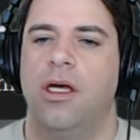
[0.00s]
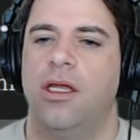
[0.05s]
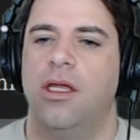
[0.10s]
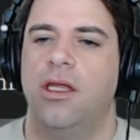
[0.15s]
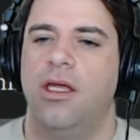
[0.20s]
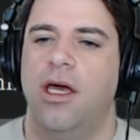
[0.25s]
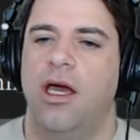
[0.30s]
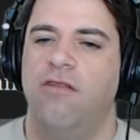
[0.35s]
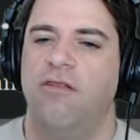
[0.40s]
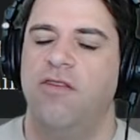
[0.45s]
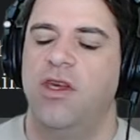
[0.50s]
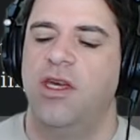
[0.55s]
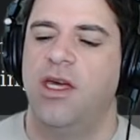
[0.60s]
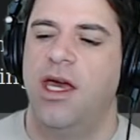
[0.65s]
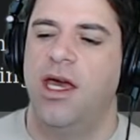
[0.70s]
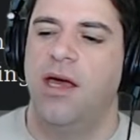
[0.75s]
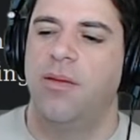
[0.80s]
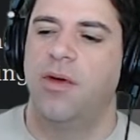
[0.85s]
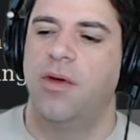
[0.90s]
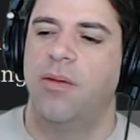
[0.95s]
The
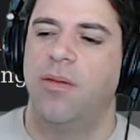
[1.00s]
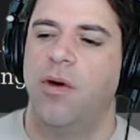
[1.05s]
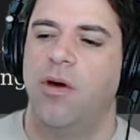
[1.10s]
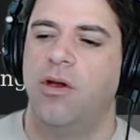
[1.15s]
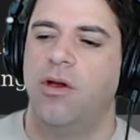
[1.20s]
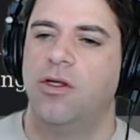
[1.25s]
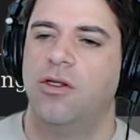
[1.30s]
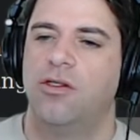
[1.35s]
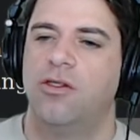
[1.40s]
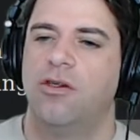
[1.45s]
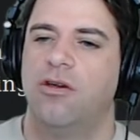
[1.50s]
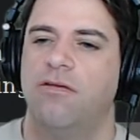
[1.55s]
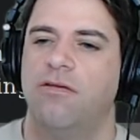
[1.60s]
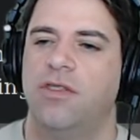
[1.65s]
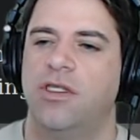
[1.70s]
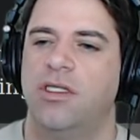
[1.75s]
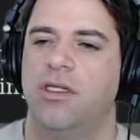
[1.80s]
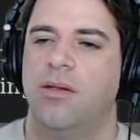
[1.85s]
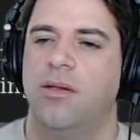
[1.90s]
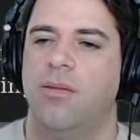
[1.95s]
NVKM component serves
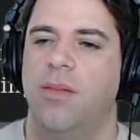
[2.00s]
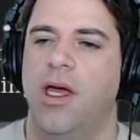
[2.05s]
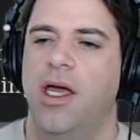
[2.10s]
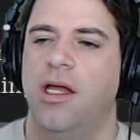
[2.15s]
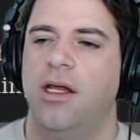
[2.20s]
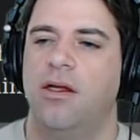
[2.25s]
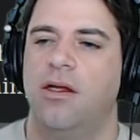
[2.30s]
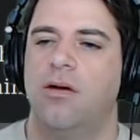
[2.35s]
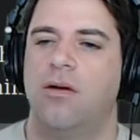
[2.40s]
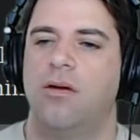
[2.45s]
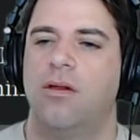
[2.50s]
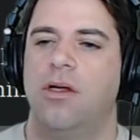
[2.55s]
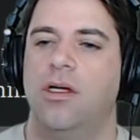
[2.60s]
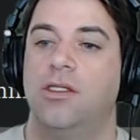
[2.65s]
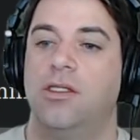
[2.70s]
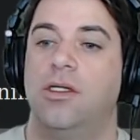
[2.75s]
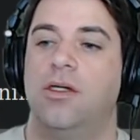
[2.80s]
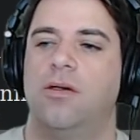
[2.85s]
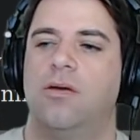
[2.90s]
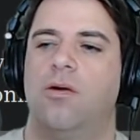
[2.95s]
as
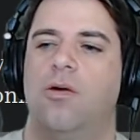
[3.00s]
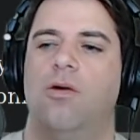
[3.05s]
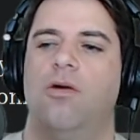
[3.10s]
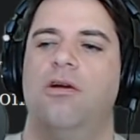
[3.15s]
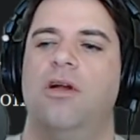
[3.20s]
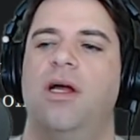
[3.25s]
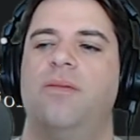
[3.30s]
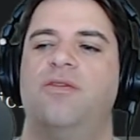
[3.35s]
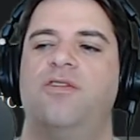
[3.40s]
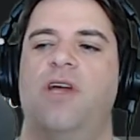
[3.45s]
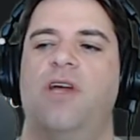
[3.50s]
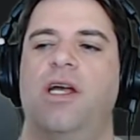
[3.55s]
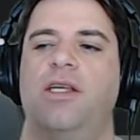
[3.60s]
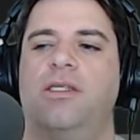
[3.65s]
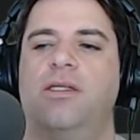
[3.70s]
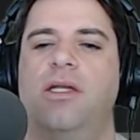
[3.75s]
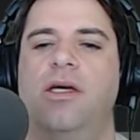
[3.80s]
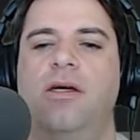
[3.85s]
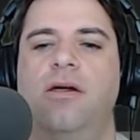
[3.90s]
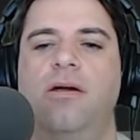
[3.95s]
the core
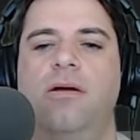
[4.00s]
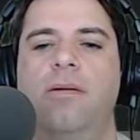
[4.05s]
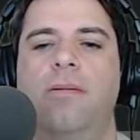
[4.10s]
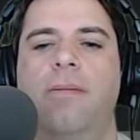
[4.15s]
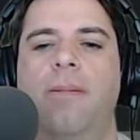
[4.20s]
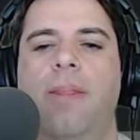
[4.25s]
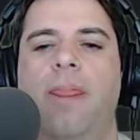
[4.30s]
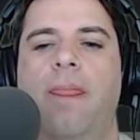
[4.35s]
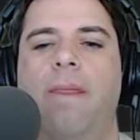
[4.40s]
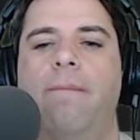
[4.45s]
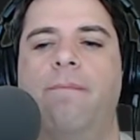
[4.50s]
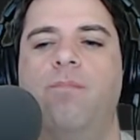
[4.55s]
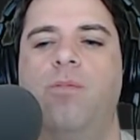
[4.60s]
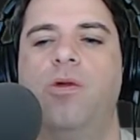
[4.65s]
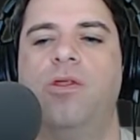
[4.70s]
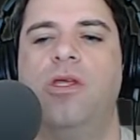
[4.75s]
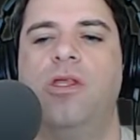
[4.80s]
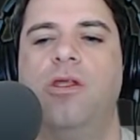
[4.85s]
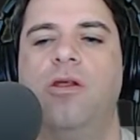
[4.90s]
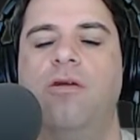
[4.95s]
abstraction layer
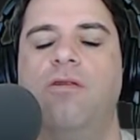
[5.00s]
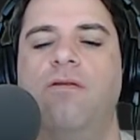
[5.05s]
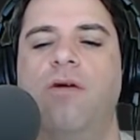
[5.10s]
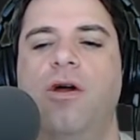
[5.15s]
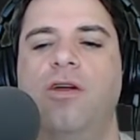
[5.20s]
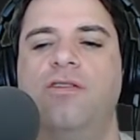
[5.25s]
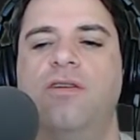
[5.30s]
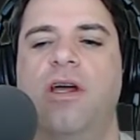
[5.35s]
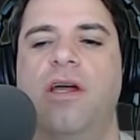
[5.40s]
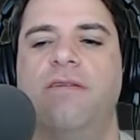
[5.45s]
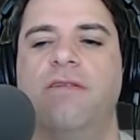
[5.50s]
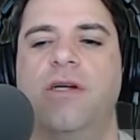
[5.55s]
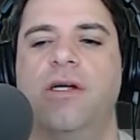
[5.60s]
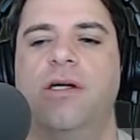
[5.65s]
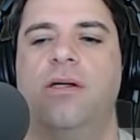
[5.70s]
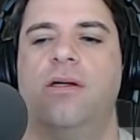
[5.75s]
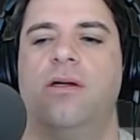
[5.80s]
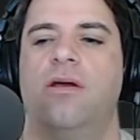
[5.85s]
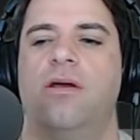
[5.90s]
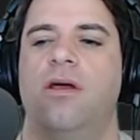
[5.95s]
within the Nouveau driver,
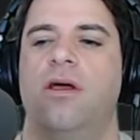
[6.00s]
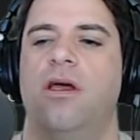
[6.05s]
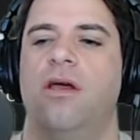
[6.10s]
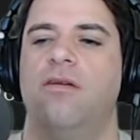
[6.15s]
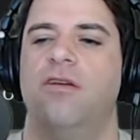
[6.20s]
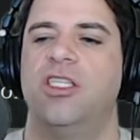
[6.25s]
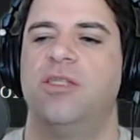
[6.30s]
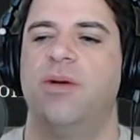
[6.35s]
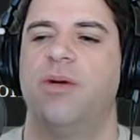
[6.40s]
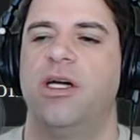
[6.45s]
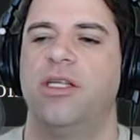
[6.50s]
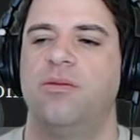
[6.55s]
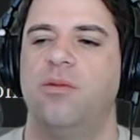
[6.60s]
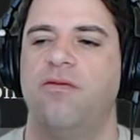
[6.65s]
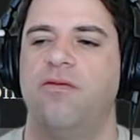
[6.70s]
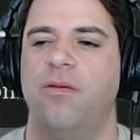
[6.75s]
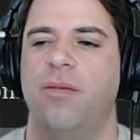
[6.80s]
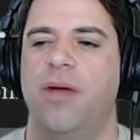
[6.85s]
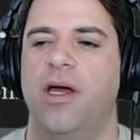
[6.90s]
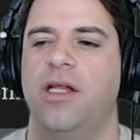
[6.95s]
responsible
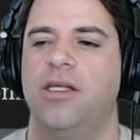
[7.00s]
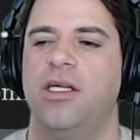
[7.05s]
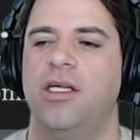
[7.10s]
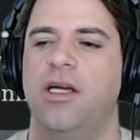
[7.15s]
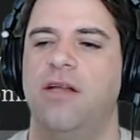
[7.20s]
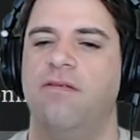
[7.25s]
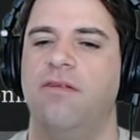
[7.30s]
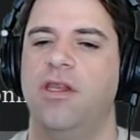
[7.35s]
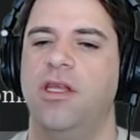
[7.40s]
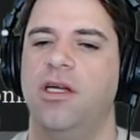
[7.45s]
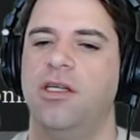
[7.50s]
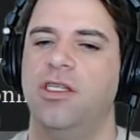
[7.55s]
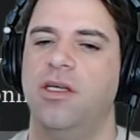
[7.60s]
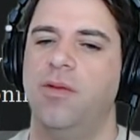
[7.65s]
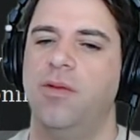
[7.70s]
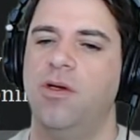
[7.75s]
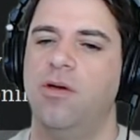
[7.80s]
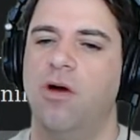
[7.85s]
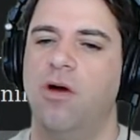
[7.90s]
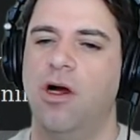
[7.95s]
for managing NVIDIA
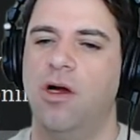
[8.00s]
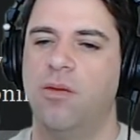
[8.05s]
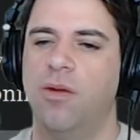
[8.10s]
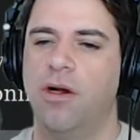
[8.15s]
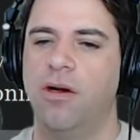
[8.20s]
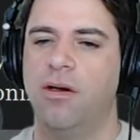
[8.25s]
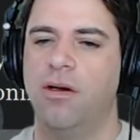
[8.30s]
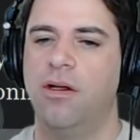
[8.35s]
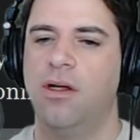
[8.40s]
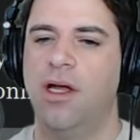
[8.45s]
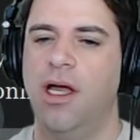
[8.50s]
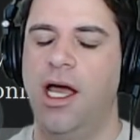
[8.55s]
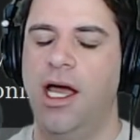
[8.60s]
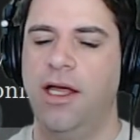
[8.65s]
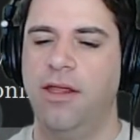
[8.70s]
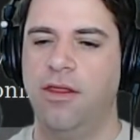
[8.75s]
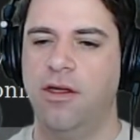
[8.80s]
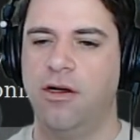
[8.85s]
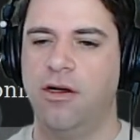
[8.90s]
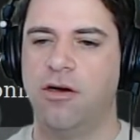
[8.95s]
GPU hardware
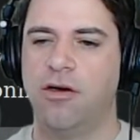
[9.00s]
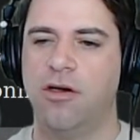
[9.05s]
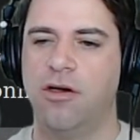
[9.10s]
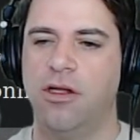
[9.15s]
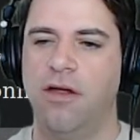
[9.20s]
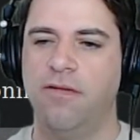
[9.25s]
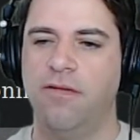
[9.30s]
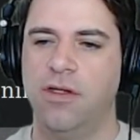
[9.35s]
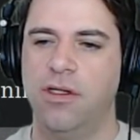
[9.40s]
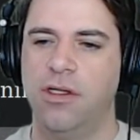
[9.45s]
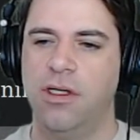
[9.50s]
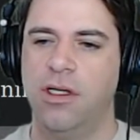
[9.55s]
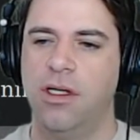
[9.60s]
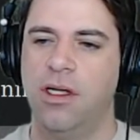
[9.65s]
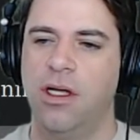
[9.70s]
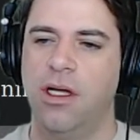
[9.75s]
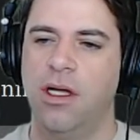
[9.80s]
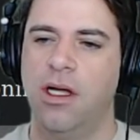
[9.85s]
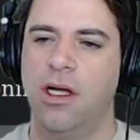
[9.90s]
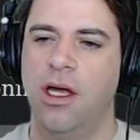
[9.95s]
at the kernel level.
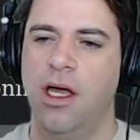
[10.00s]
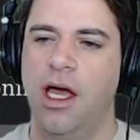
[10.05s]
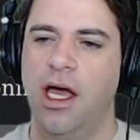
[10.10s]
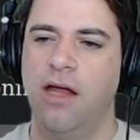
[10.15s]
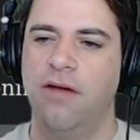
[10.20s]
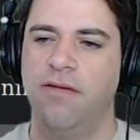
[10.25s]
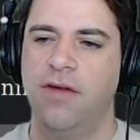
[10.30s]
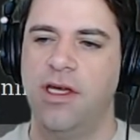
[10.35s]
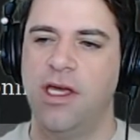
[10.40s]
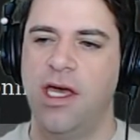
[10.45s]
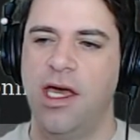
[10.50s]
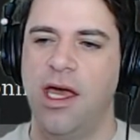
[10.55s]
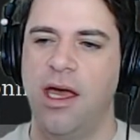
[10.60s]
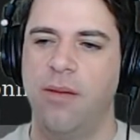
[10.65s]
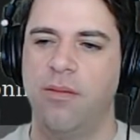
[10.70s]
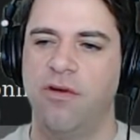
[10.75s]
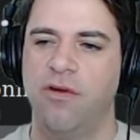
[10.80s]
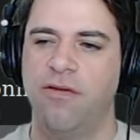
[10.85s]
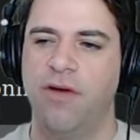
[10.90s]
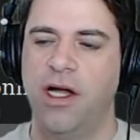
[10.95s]
NVKM
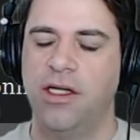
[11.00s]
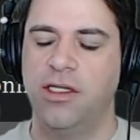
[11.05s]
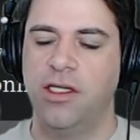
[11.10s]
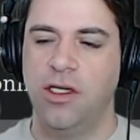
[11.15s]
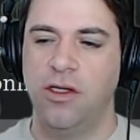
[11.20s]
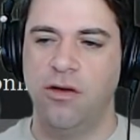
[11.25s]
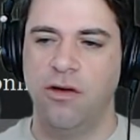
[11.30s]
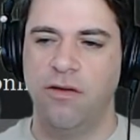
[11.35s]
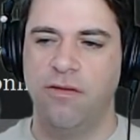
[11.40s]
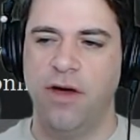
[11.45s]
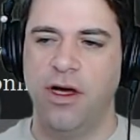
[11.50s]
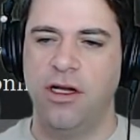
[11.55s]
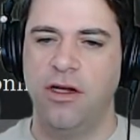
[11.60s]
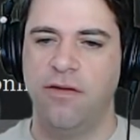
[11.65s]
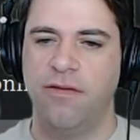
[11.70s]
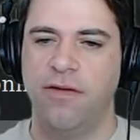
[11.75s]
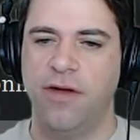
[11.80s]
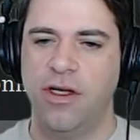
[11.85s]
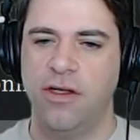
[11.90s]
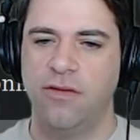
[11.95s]
provides a unified
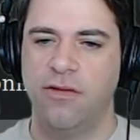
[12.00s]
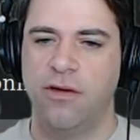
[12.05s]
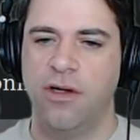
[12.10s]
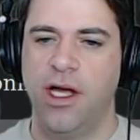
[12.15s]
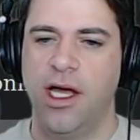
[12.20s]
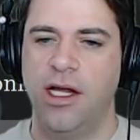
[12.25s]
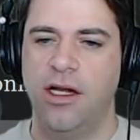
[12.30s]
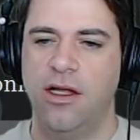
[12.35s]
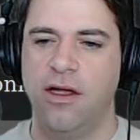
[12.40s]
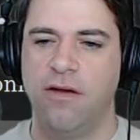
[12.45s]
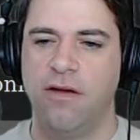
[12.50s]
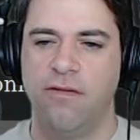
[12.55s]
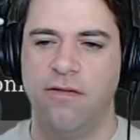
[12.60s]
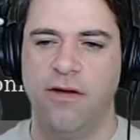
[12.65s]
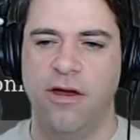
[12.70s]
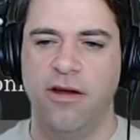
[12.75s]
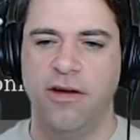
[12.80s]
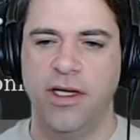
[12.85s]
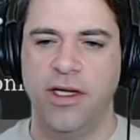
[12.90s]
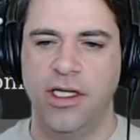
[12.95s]
interface for handling
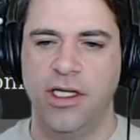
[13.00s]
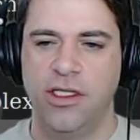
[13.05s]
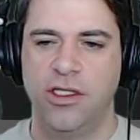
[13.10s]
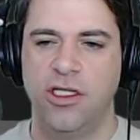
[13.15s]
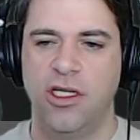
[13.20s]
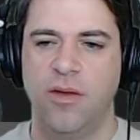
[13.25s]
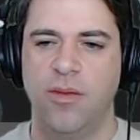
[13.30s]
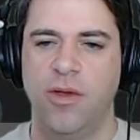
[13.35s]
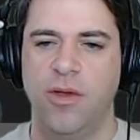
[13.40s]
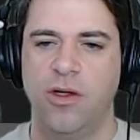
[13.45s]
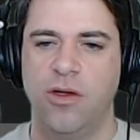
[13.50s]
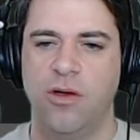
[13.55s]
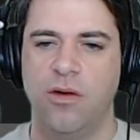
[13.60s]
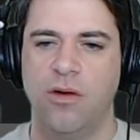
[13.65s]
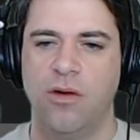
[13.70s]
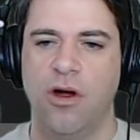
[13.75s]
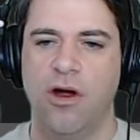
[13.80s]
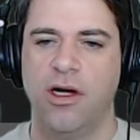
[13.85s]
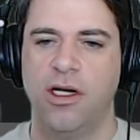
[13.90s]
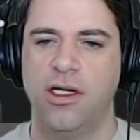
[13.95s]
various GPU
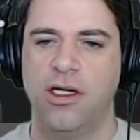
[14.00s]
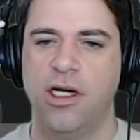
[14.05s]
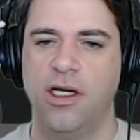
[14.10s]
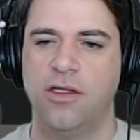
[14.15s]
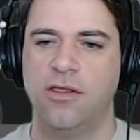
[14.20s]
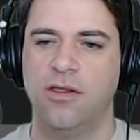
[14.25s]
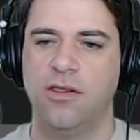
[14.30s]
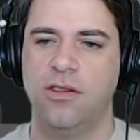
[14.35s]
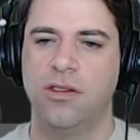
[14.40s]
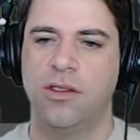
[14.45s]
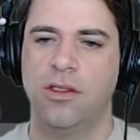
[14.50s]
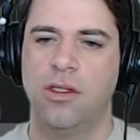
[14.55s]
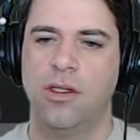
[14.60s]
architectures.